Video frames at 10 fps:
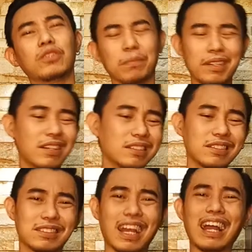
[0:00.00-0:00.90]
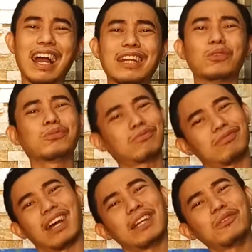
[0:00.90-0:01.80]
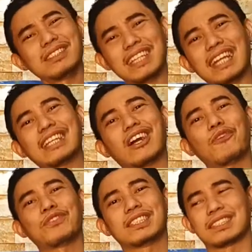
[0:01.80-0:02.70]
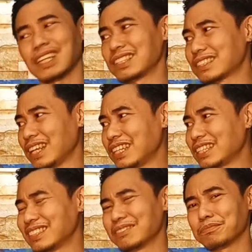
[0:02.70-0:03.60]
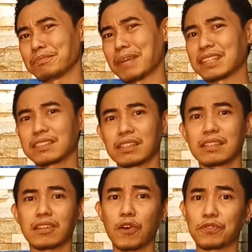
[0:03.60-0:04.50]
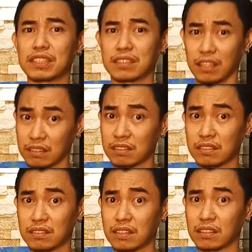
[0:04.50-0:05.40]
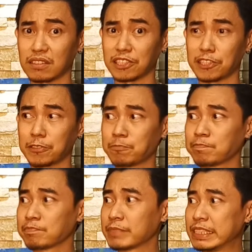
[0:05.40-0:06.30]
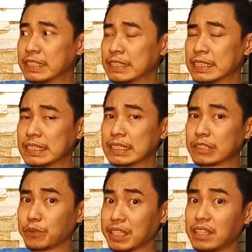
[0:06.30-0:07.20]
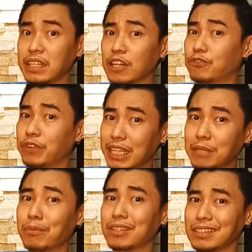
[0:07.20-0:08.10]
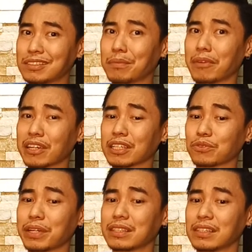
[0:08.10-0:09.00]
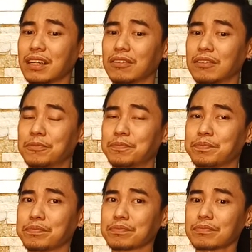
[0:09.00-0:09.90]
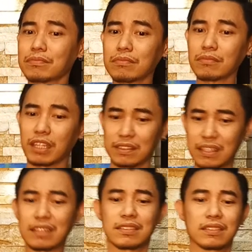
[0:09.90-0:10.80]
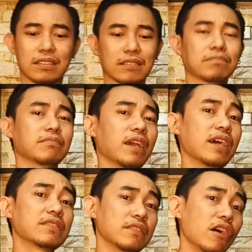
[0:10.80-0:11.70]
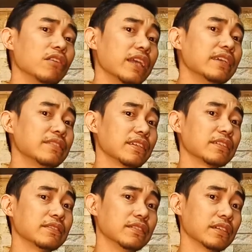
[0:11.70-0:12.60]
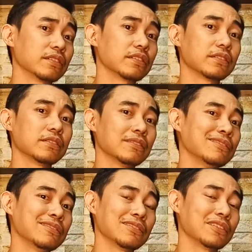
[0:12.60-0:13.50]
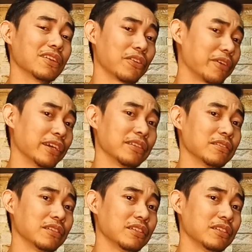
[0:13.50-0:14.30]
to be honest, I, I don't I don't see any coffee scents, any masculine coffee scents that are readily available in the market right now. That's as long lasting as this. Alright?